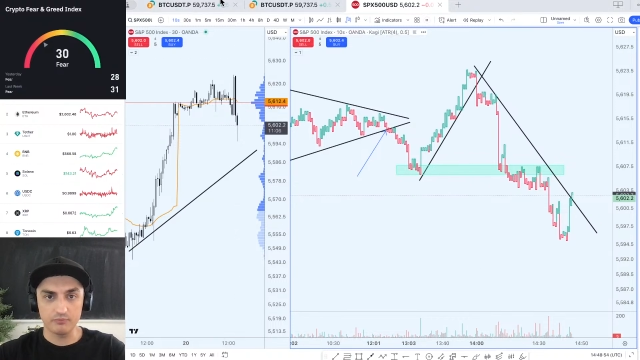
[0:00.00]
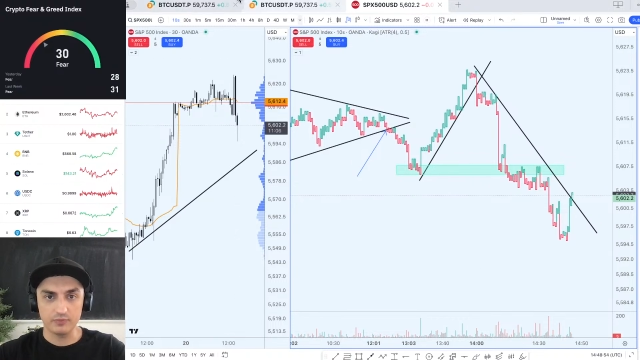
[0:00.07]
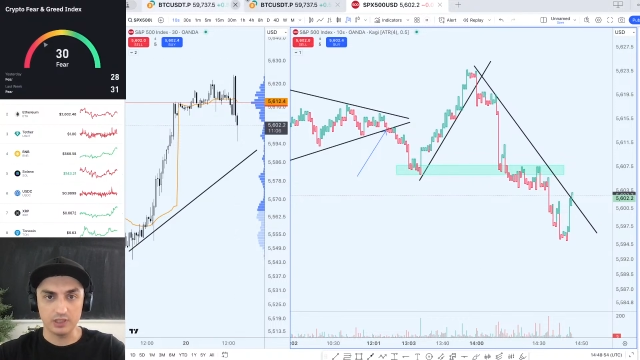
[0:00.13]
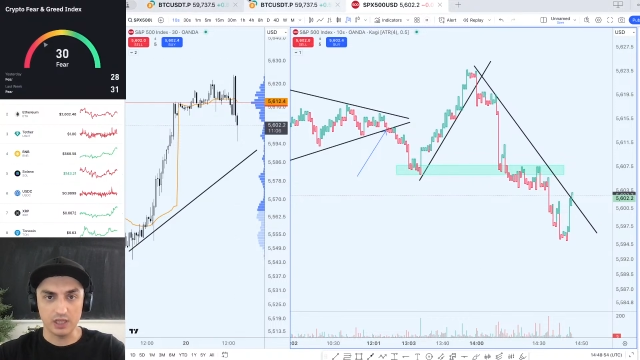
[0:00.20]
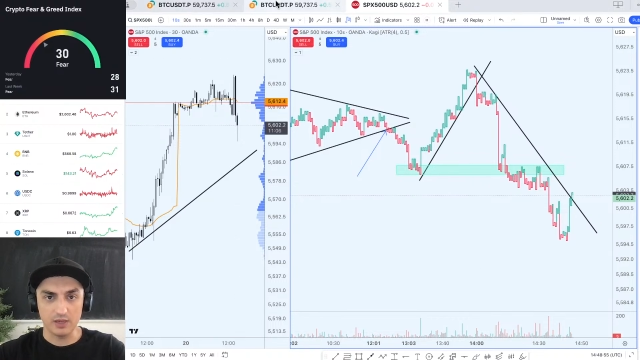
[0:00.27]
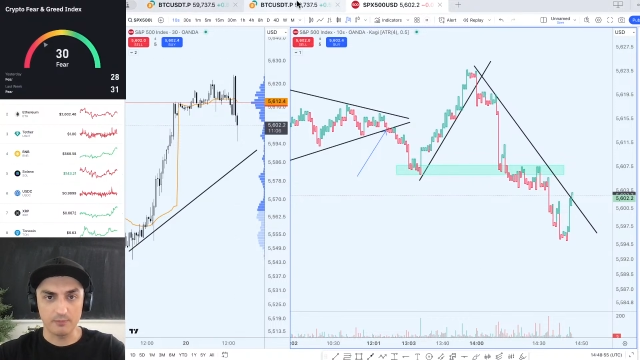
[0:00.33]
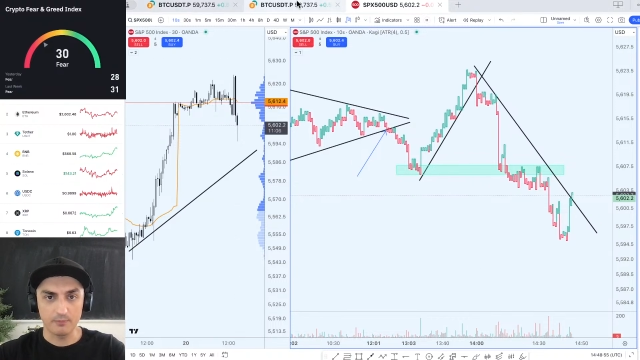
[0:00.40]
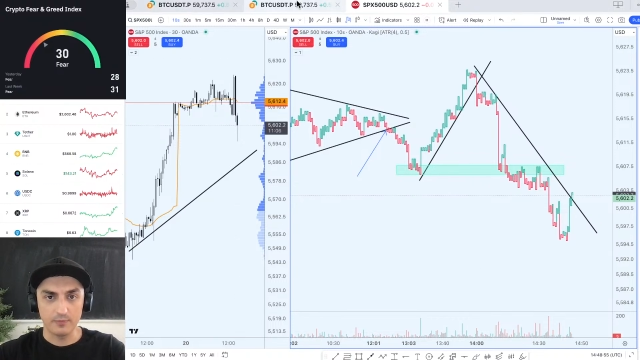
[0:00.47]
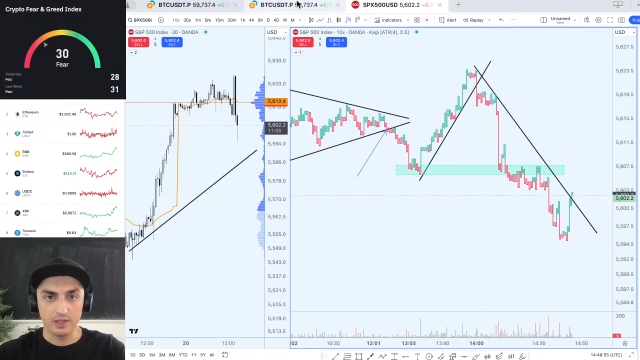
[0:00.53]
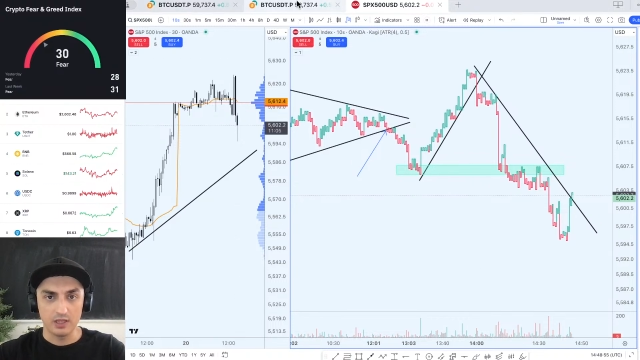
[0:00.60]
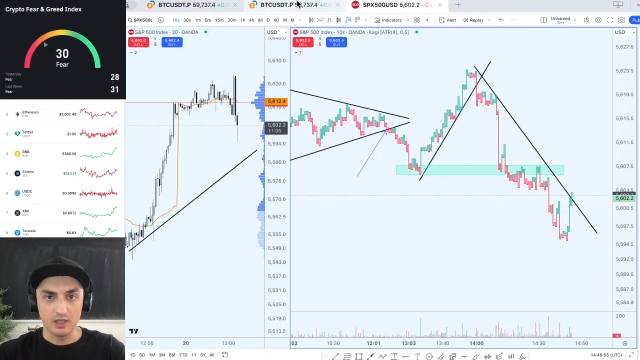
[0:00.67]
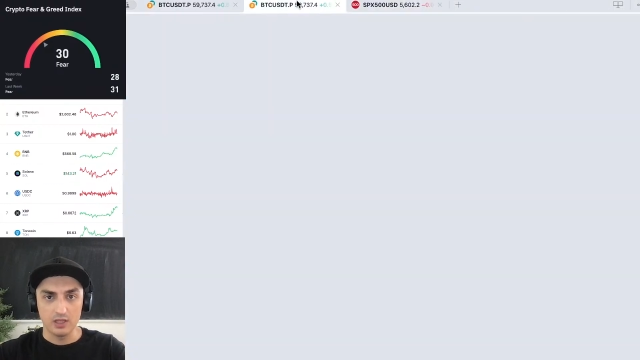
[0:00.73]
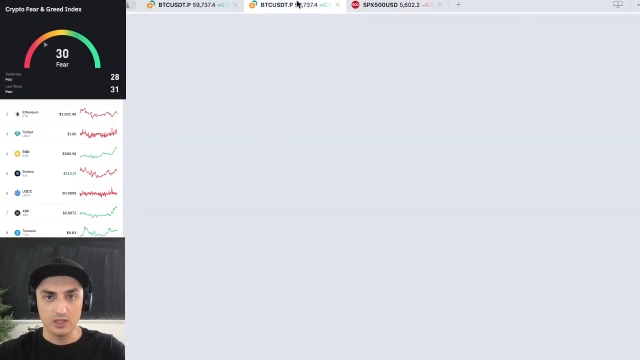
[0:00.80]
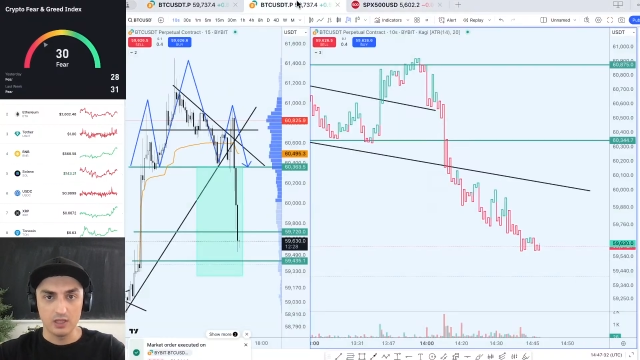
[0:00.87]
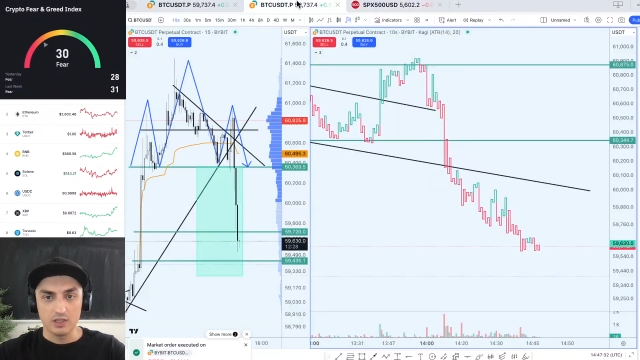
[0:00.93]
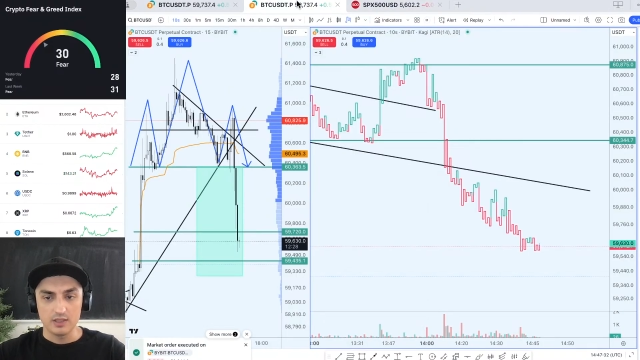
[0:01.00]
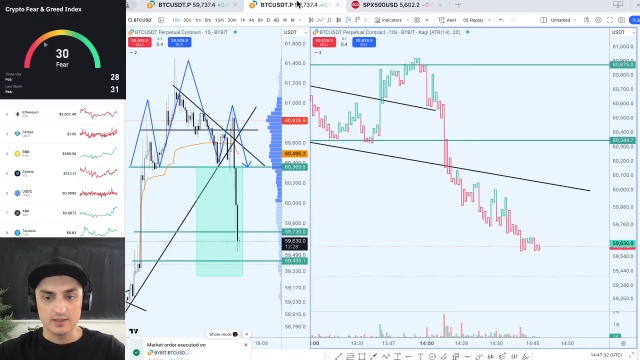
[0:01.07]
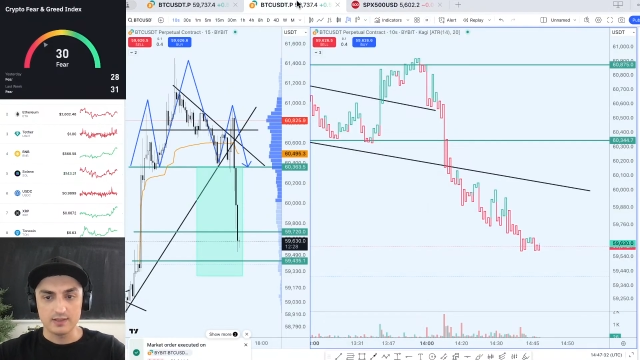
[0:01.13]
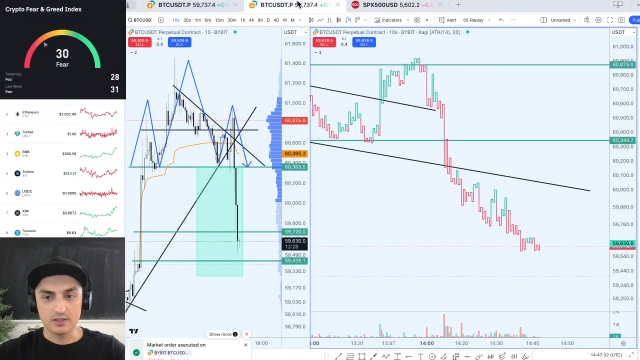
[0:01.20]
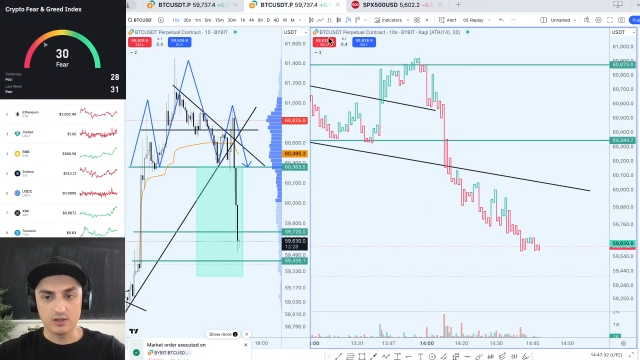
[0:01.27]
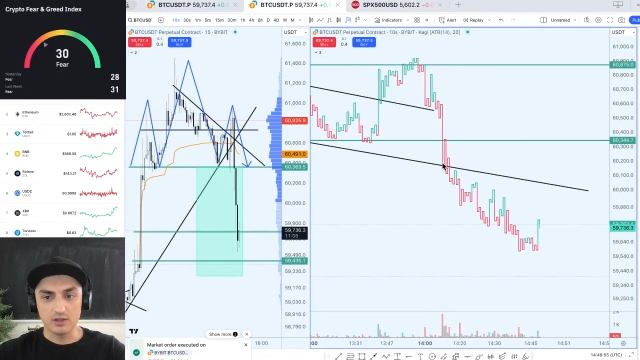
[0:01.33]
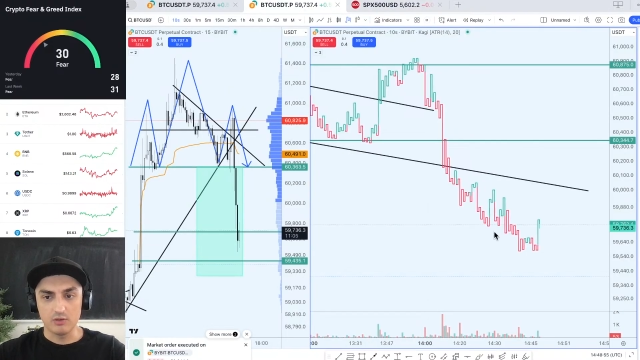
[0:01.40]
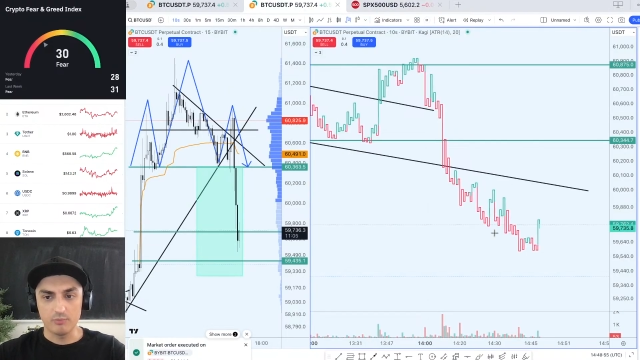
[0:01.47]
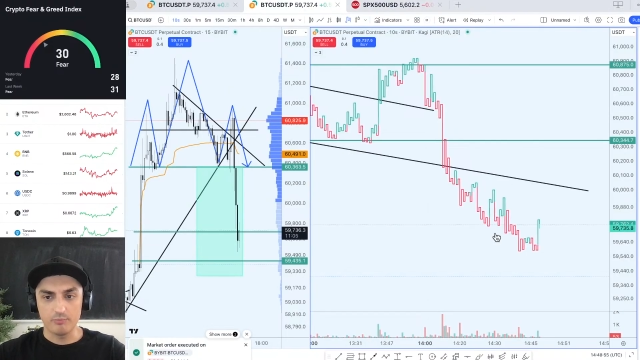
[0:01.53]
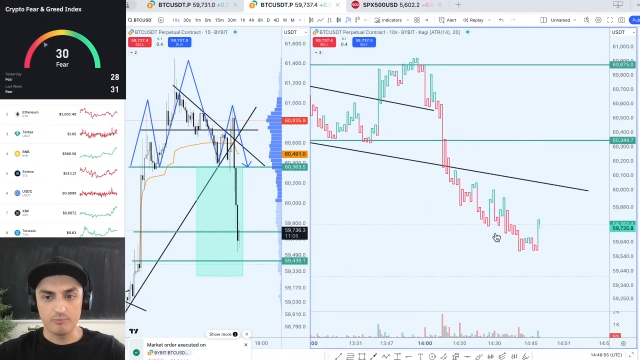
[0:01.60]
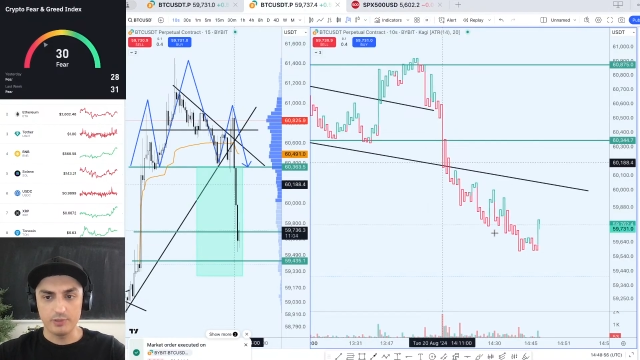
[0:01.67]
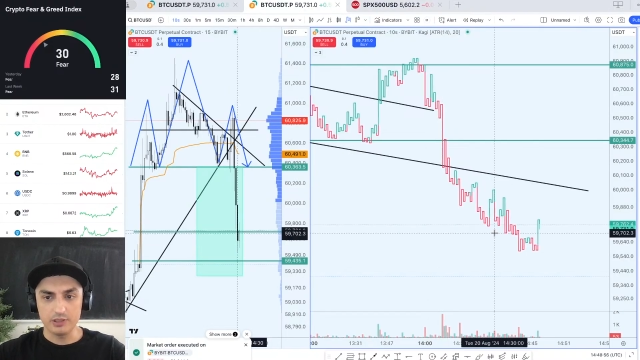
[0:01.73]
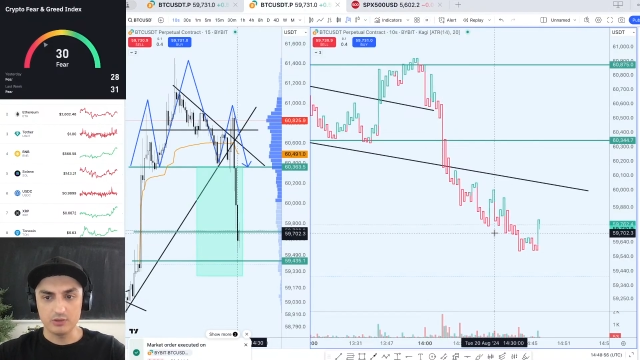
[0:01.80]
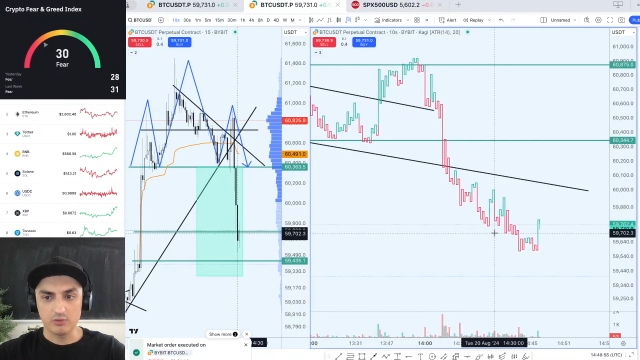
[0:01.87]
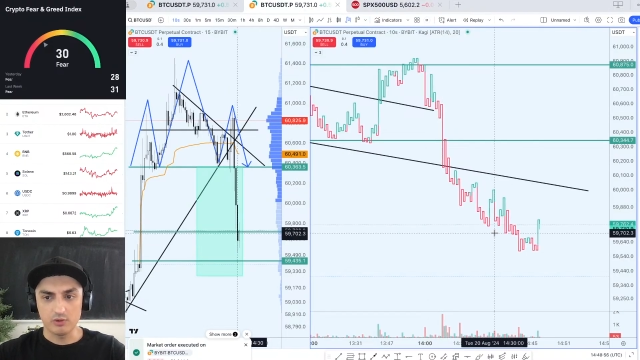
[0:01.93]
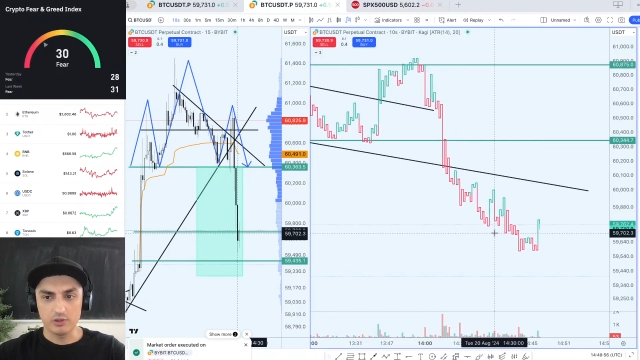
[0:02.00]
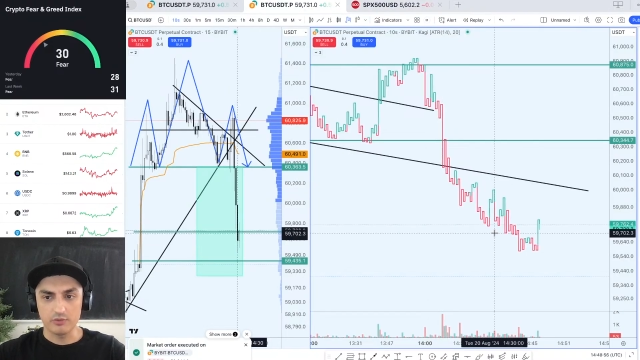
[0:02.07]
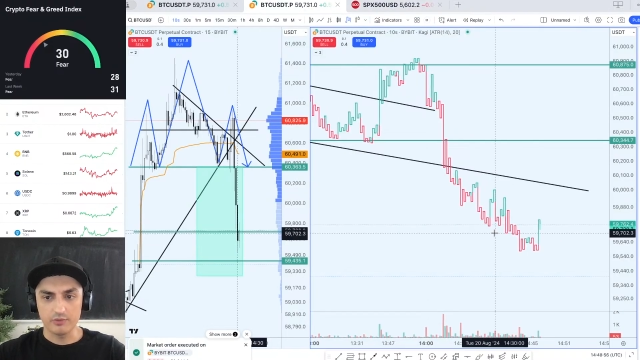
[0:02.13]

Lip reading: yeah. So Bitcoin